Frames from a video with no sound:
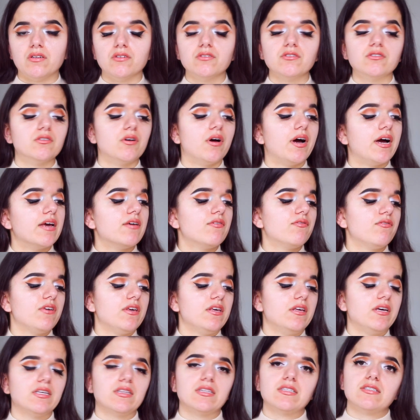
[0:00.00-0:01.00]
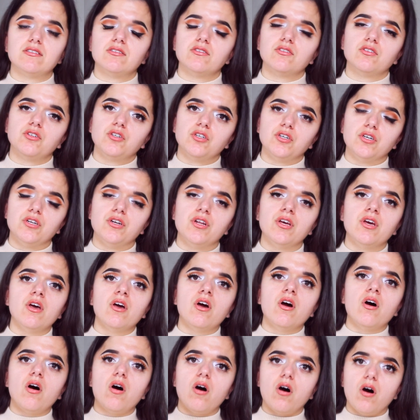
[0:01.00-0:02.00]
So I feel like this is a good
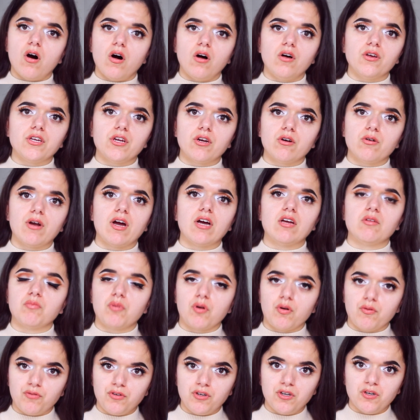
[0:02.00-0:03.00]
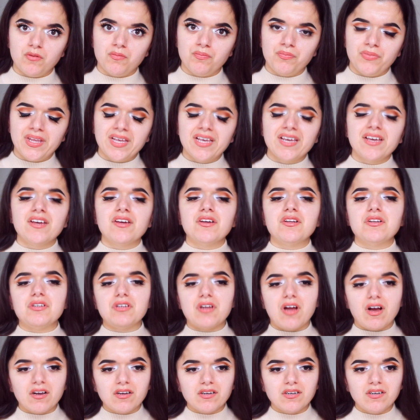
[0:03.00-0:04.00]
all year round perfume.
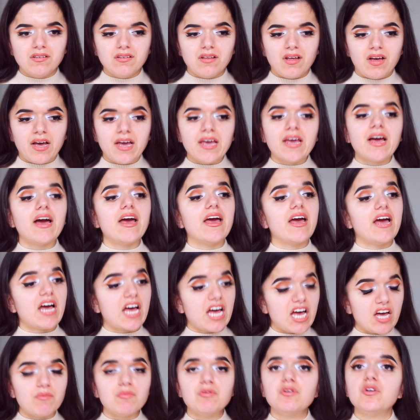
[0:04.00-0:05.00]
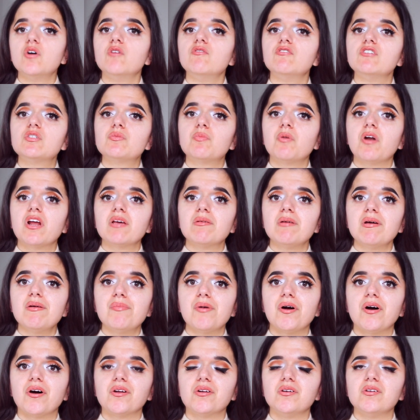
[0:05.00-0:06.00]
Not gonna lie, I have been overspraying my
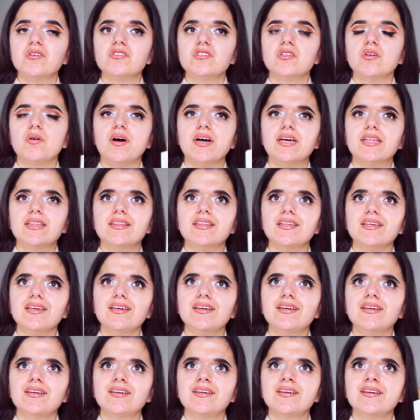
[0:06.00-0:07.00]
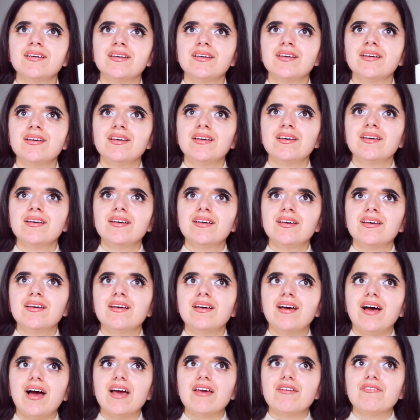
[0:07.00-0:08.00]
bottle, so I feel
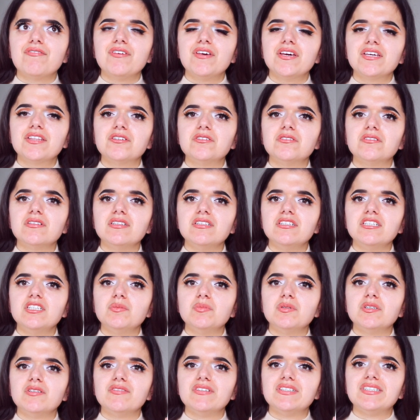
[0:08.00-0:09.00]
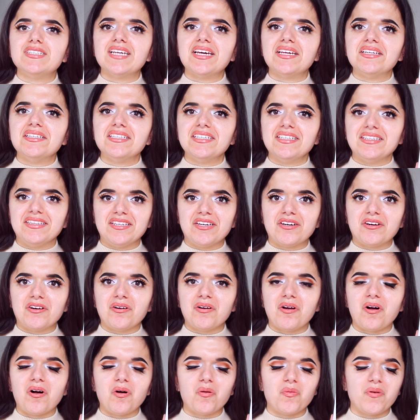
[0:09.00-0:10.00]
like there's a little bit of a dent in there
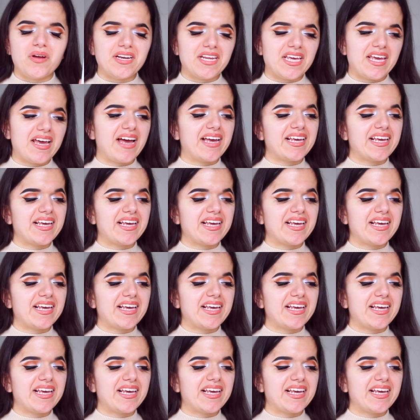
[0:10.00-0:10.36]
already.